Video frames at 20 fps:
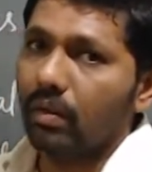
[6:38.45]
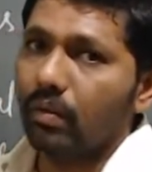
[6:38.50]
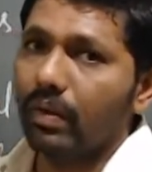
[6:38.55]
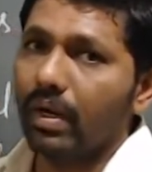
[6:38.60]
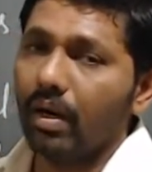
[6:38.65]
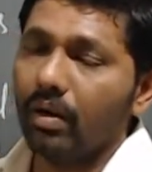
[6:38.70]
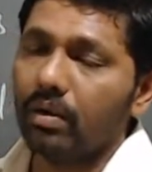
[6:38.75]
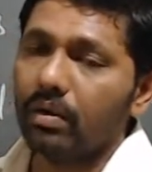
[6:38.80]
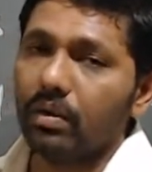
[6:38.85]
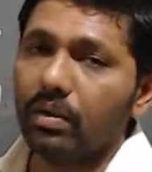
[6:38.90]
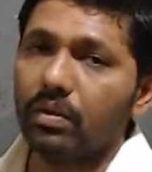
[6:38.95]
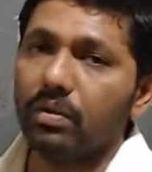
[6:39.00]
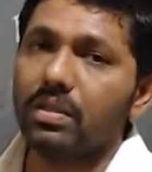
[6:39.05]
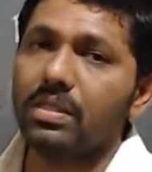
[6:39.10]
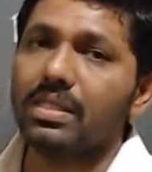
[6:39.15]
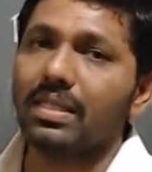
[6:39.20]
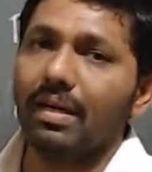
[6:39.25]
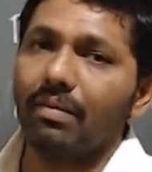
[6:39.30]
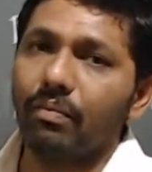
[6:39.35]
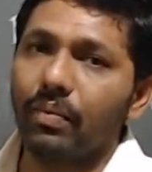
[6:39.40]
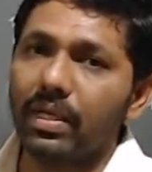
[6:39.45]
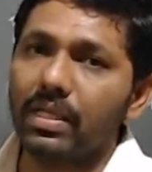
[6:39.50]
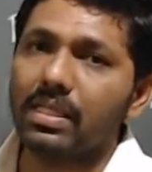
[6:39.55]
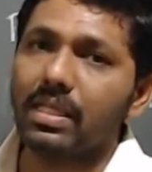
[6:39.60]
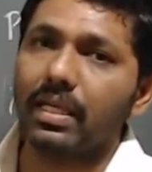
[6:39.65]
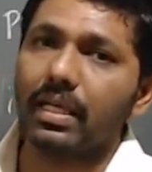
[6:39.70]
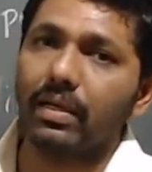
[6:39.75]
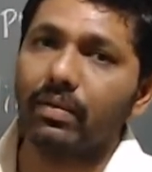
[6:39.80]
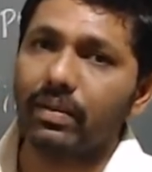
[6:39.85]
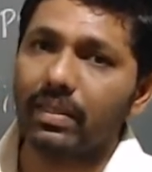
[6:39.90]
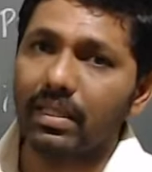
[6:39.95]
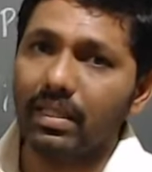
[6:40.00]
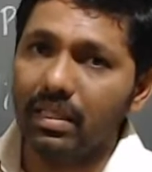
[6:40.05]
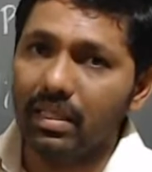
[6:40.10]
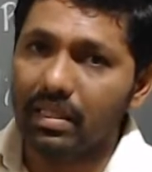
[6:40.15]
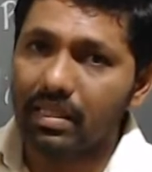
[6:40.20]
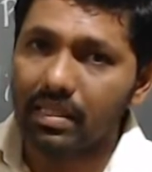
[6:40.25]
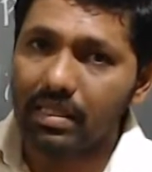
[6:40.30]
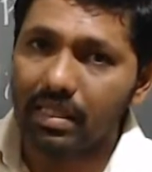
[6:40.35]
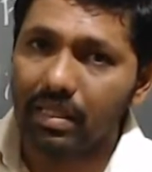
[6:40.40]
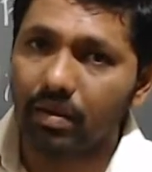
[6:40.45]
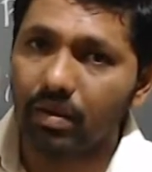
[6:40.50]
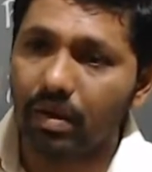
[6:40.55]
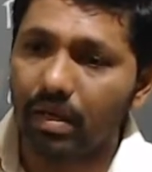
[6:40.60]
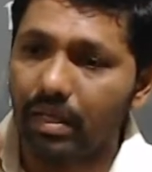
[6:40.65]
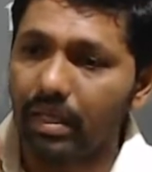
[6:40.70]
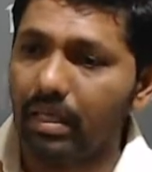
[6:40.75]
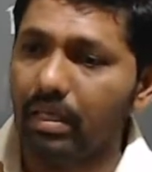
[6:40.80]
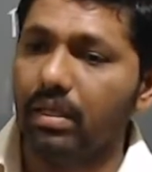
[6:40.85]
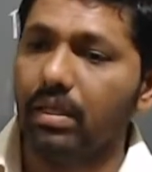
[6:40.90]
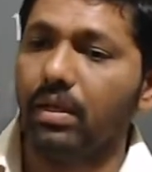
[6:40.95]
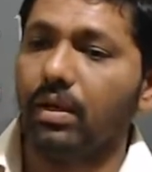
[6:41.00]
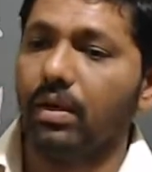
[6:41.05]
We have to use compulsory with a singular